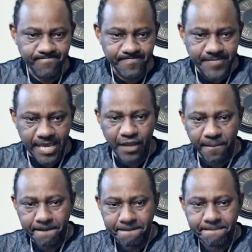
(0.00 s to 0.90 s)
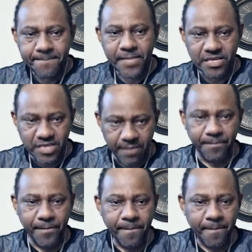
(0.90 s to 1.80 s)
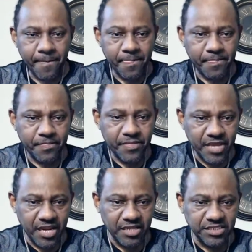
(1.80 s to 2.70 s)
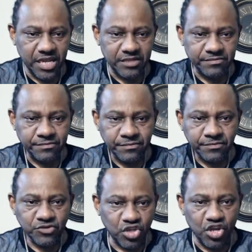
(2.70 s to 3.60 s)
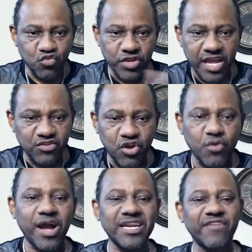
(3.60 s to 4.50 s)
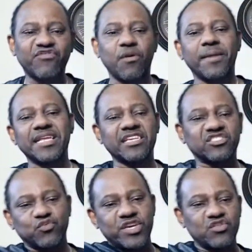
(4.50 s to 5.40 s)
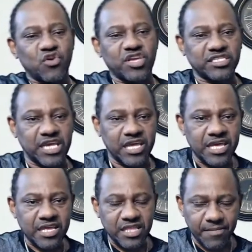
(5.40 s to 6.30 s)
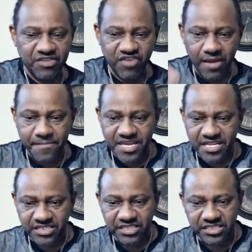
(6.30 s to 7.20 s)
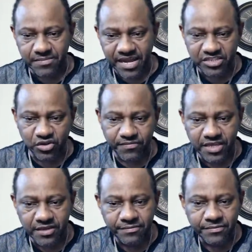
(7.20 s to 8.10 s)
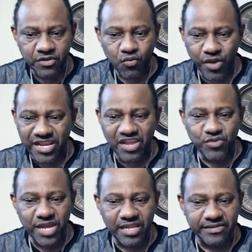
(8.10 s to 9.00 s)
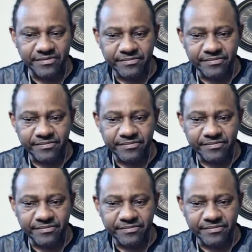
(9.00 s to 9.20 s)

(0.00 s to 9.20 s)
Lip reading: 10? Yep. You understand? So you do that now, and if somebody else do it now, you say, they might try to beat the system or something. Why you do that?